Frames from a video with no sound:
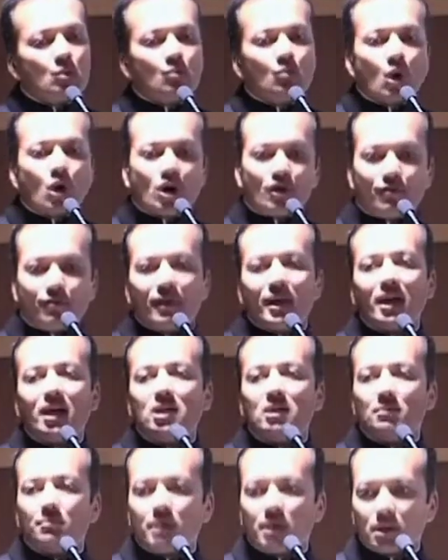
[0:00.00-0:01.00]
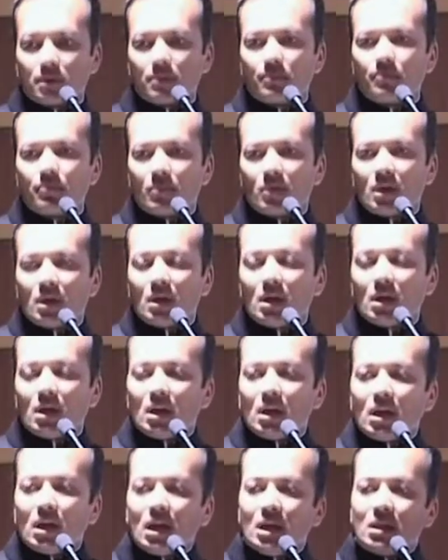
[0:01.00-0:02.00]
to modify it a bit.
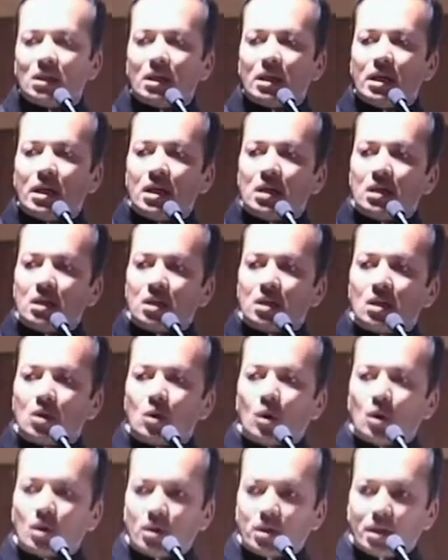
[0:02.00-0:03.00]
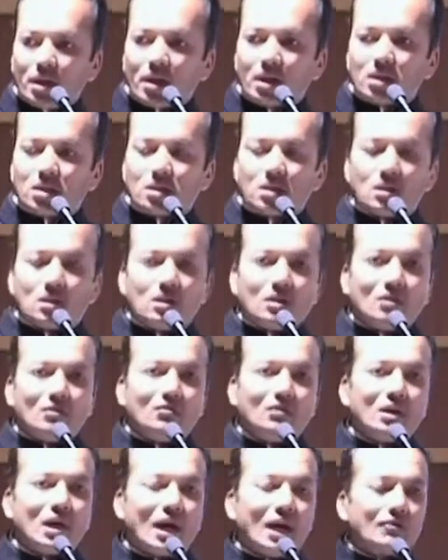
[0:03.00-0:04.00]
In the Indian context,
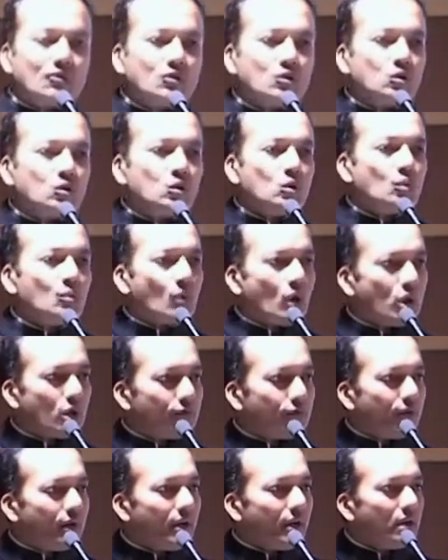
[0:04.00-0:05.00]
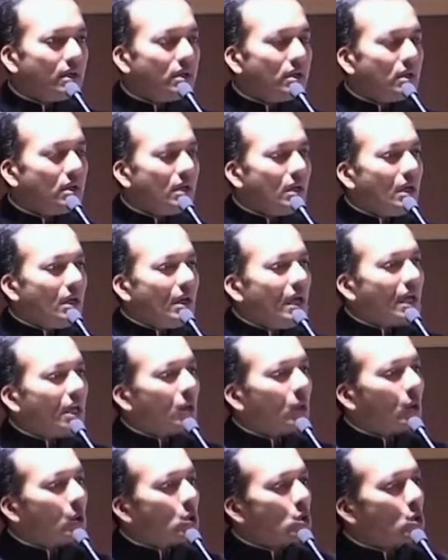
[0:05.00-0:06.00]
we'll have to modify it
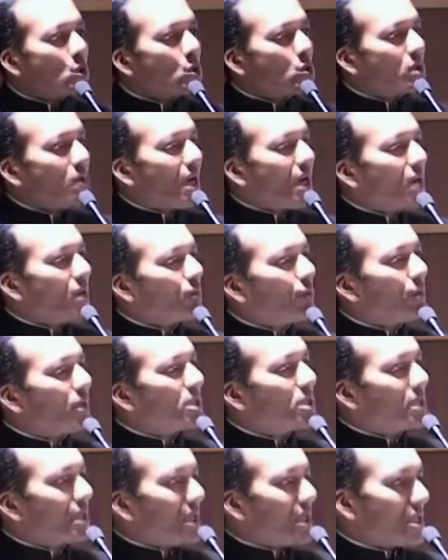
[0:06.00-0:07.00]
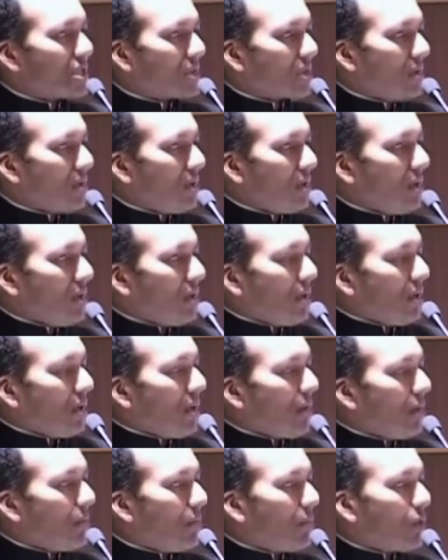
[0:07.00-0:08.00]
and also start with skills
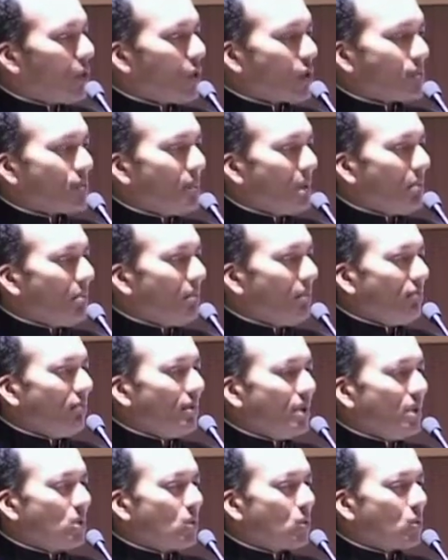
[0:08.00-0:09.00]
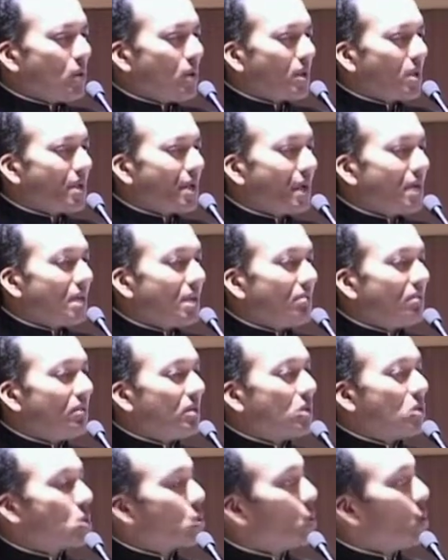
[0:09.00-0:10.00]
uh, because maybe we do not get
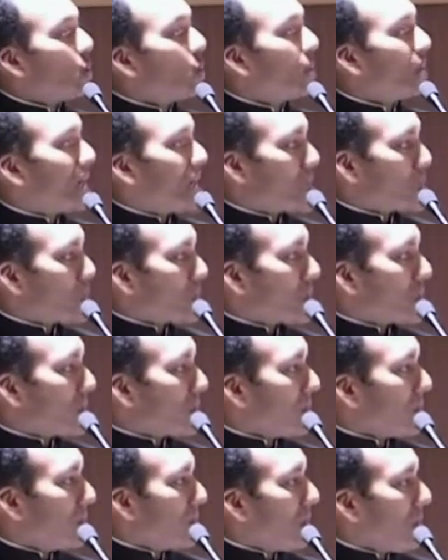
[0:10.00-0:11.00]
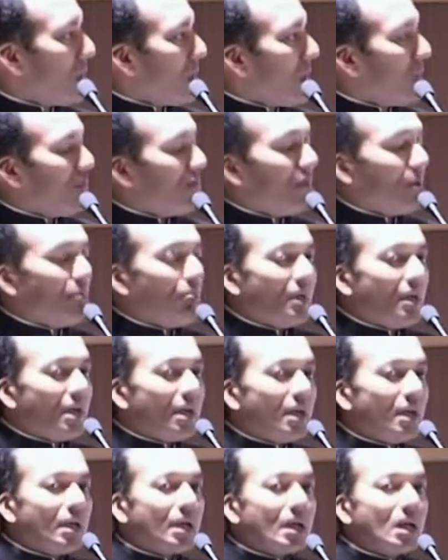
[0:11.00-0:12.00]
even school graduates we
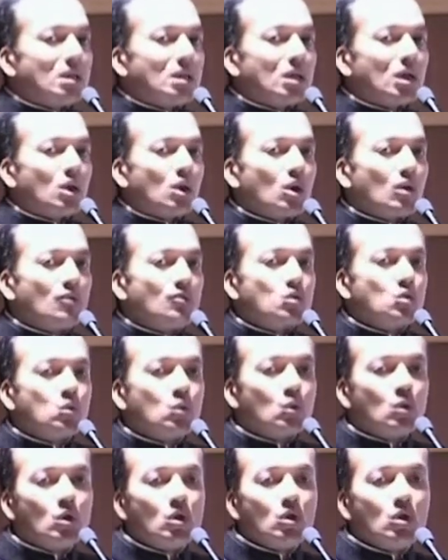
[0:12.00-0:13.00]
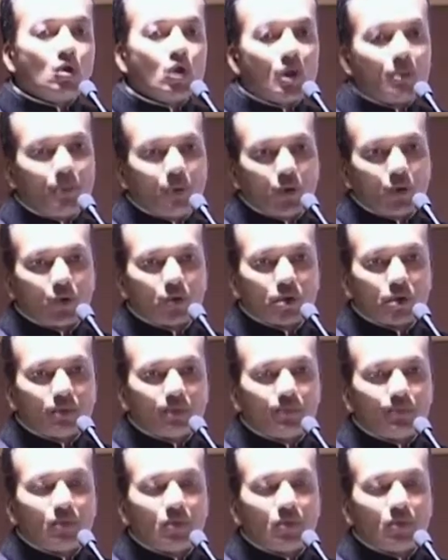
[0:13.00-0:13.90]
may get a lot of school dropouts.